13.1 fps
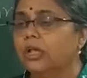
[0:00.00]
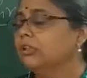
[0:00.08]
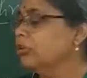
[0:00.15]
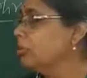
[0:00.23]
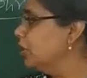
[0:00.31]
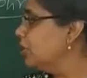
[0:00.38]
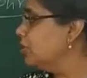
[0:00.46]
So
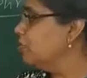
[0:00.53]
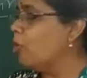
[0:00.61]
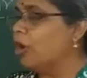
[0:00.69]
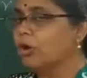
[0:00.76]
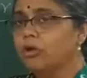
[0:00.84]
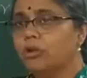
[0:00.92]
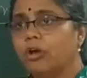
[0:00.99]
this
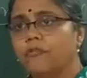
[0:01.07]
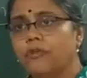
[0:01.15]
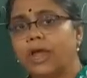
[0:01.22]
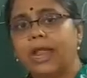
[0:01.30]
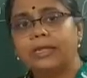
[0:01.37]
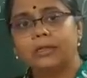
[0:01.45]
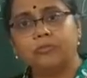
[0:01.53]
model of
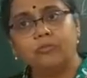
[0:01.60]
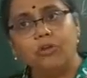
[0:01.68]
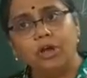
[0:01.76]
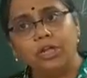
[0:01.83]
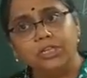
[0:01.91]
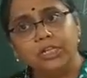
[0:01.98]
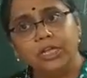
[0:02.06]
atom
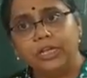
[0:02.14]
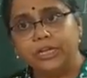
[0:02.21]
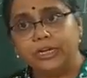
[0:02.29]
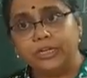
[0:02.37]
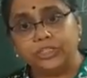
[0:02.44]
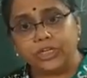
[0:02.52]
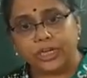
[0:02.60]
was
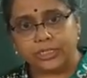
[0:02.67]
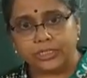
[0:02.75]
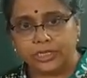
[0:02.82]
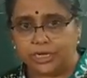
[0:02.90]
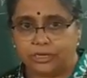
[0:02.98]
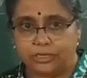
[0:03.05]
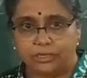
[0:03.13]

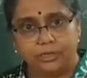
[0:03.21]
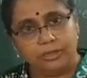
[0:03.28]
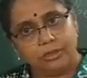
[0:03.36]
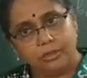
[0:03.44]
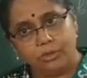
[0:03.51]
rejected.